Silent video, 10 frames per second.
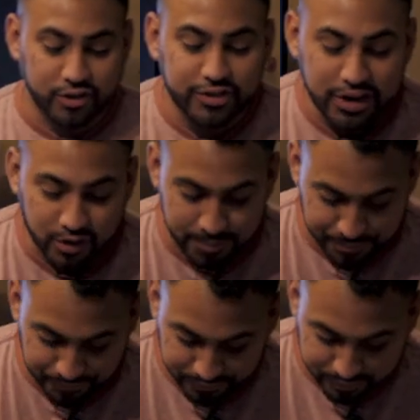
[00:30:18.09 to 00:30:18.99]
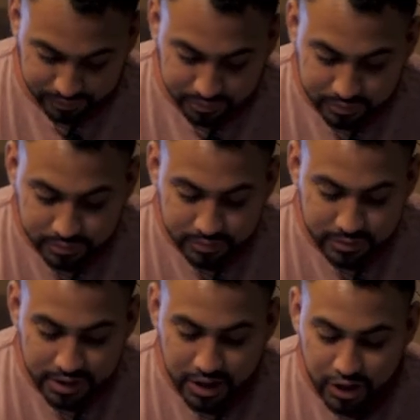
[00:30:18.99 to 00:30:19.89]
secret.
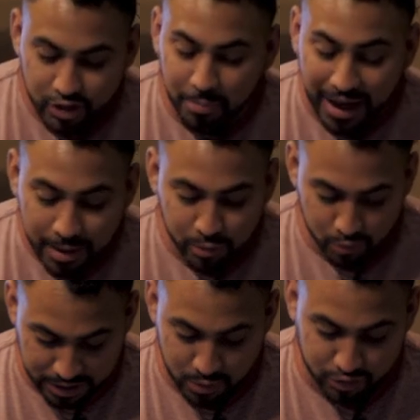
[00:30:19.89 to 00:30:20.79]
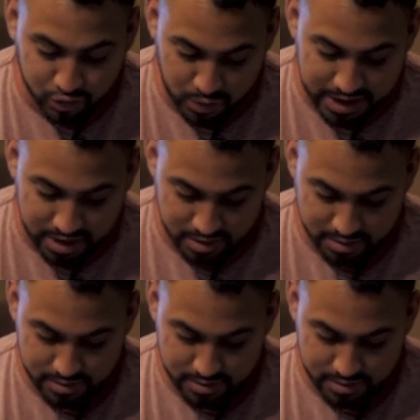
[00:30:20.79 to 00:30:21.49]
The Bible, when it was written,